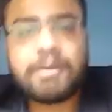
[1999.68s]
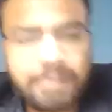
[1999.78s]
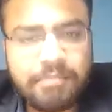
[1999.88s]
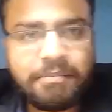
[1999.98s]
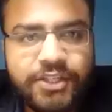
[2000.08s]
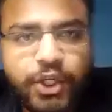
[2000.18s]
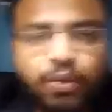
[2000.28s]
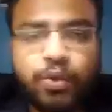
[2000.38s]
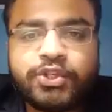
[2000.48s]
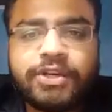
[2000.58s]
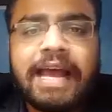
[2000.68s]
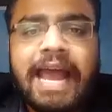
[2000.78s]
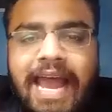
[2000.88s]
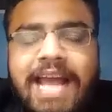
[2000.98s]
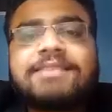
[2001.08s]
being misused.
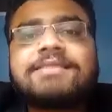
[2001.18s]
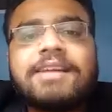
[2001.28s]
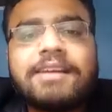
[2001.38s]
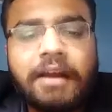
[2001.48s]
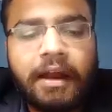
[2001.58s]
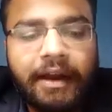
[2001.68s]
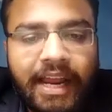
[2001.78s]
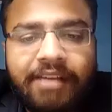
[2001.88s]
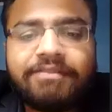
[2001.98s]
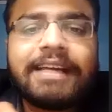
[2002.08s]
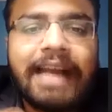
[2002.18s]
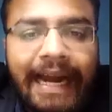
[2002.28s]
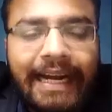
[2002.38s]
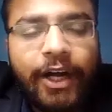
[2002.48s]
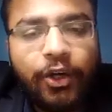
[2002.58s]
Hence, they gave the
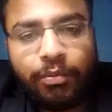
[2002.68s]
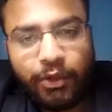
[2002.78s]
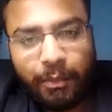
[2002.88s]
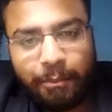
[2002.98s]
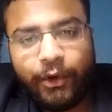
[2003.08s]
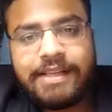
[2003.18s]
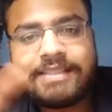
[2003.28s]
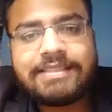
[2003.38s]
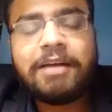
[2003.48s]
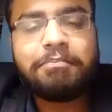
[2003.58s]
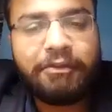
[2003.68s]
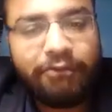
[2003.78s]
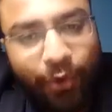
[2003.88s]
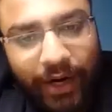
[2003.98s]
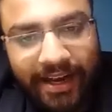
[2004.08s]
guideline to the police that
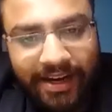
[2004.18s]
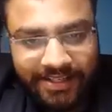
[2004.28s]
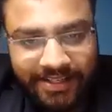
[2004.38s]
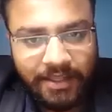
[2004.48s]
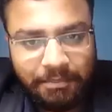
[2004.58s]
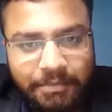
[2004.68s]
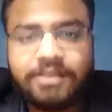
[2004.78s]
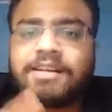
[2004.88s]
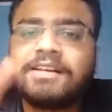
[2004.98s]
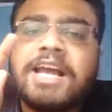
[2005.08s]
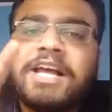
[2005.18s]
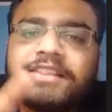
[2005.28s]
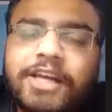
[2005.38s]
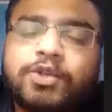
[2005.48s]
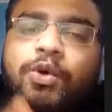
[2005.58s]
before arresting the person,
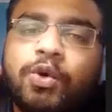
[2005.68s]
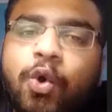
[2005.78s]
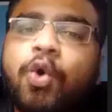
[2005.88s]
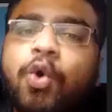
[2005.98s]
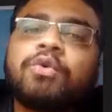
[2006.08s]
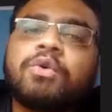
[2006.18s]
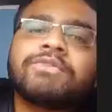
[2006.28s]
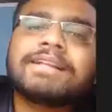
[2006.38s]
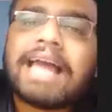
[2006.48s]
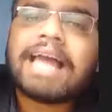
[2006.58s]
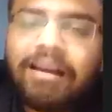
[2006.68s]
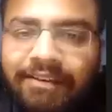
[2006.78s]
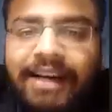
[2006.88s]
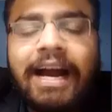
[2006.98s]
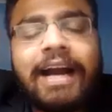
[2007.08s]
they should go with
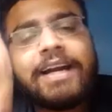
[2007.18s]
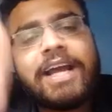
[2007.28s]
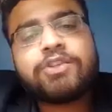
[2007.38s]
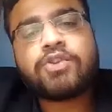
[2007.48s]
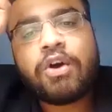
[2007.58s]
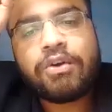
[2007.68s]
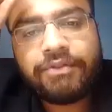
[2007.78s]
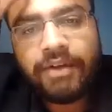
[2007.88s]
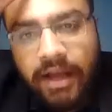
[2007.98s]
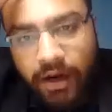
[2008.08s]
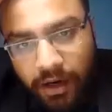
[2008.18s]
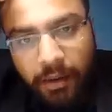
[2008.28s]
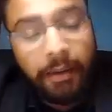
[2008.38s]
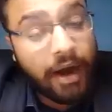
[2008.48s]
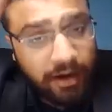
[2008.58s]
every guidelines uh,
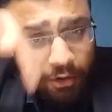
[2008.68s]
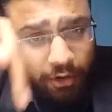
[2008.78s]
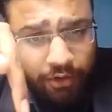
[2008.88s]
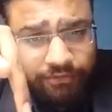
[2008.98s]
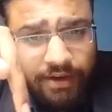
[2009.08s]
of